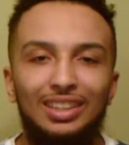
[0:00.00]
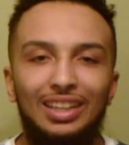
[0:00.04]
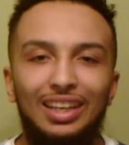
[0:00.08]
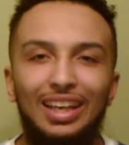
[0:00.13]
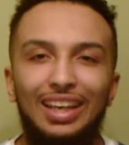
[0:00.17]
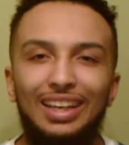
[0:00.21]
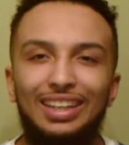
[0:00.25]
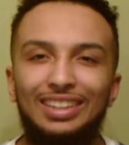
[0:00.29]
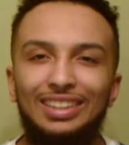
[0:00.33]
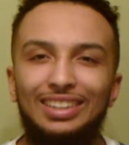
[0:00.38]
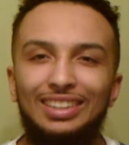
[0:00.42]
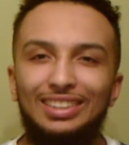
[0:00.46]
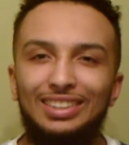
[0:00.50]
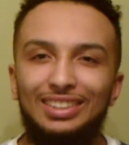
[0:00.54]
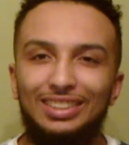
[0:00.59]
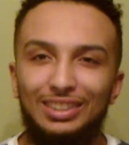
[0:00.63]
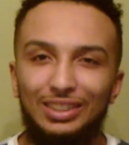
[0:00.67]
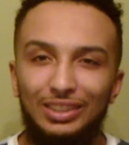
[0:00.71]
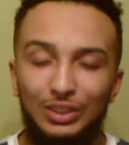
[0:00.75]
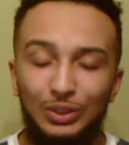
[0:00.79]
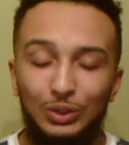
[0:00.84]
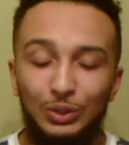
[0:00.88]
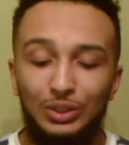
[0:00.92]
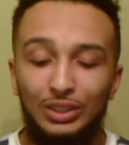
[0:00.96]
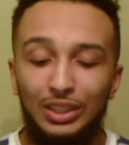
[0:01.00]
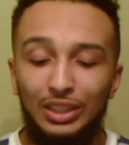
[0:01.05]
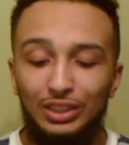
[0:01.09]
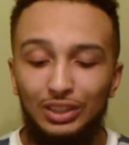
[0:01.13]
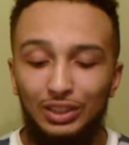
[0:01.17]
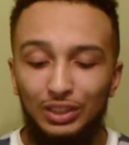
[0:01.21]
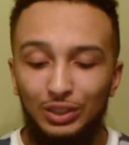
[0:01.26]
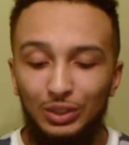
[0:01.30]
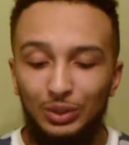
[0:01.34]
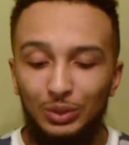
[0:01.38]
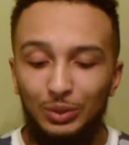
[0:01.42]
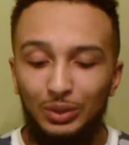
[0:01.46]
And his
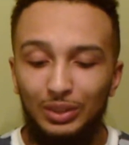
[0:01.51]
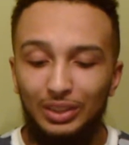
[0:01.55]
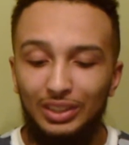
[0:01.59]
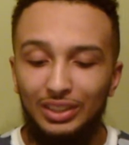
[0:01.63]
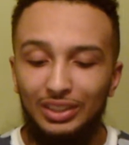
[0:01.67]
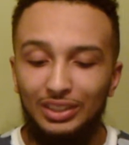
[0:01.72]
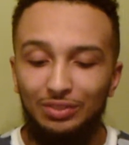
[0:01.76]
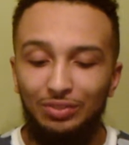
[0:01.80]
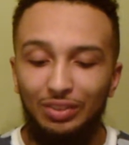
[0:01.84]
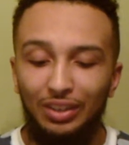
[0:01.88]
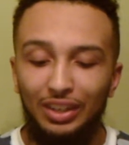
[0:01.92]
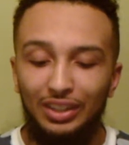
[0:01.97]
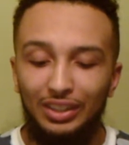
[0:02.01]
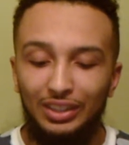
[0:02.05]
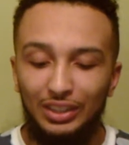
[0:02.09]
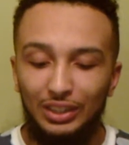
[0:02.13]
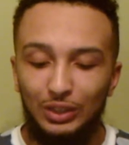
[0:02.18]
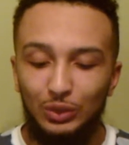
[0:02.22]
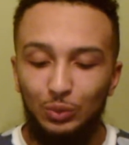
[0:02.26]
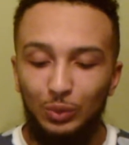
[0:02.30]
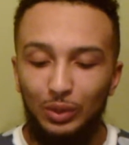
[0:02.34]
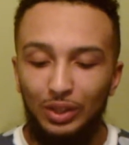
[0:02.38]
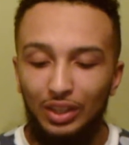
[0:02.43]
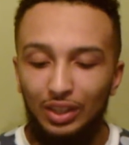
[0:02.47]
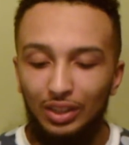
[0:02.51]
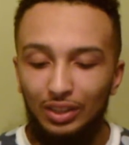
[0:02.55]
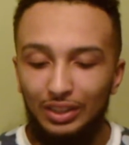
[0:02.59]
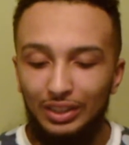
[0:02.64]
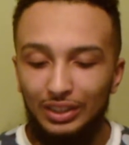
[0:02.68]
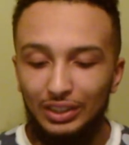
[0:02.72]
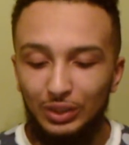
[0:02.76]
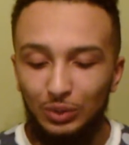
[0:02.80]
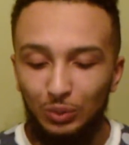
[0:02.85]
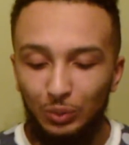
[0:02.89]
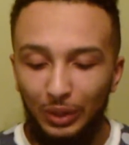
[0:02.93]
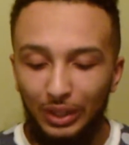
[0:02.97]
jiu-jitsu is very good as well.
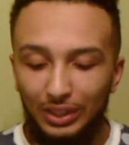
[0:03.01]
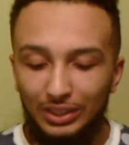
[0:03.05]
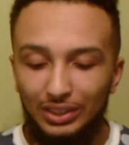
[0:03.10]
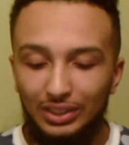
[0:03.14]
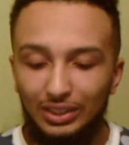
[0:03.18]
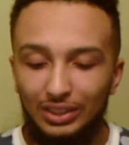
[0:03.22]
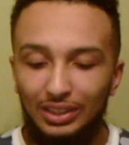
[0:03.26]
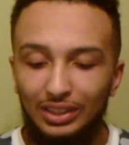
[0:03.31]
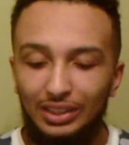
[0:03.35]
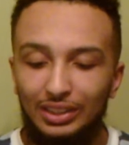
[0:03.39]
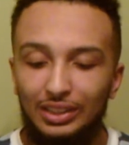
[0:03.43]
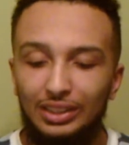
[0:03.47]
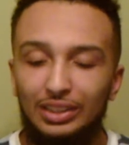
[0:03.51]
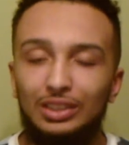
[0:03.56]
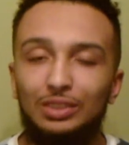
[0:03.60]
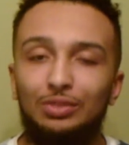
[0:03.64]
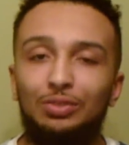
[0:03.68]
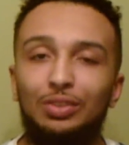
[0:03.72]
His wrestling is